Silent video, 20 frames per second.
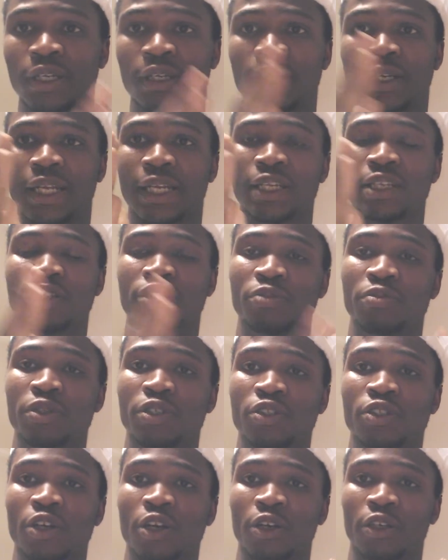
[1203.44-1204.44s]
that needs to be
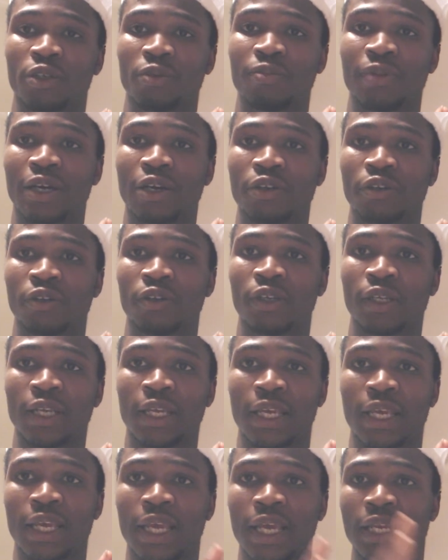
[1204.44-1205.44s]
talked about,
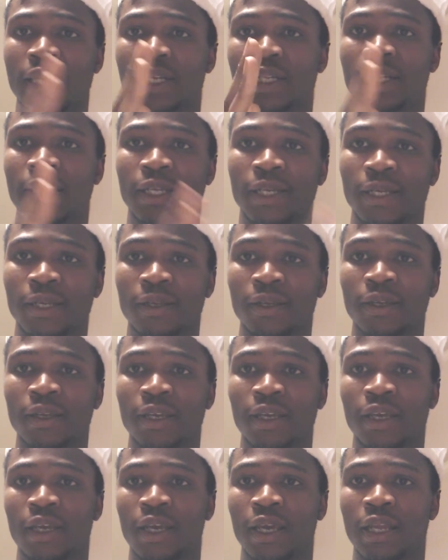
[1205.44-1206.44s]
anything
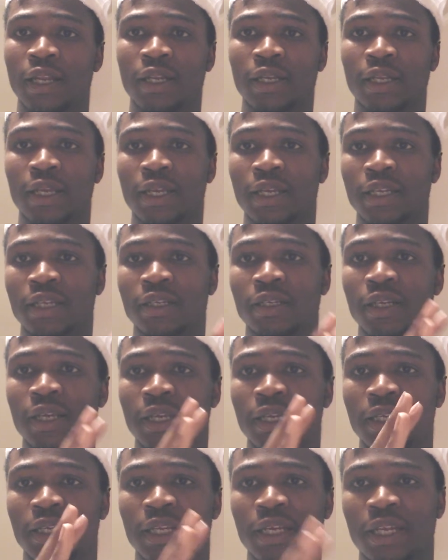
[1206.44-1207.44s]

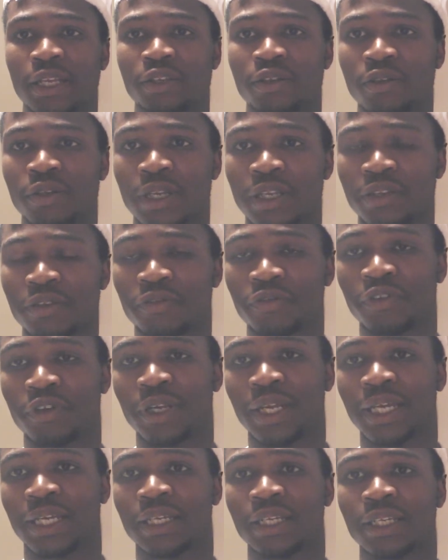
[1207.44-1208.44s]
that you feel
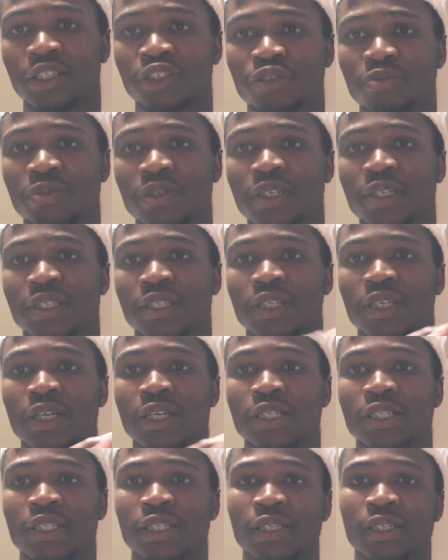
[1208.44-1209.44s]
like it should be
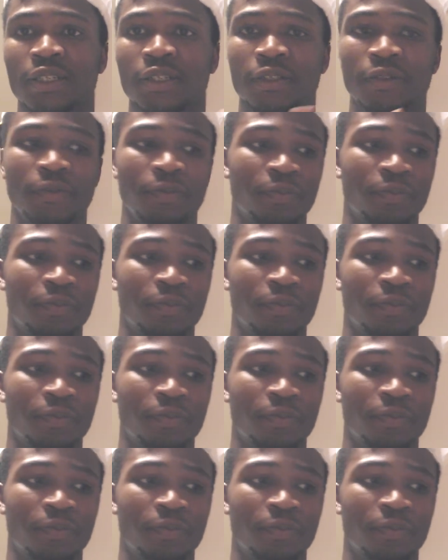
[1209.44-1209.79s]
discussed, and